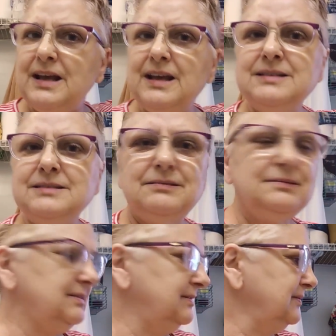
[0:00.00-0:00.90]

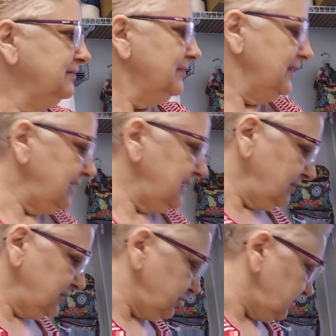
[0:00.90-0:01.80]
Hazel, and her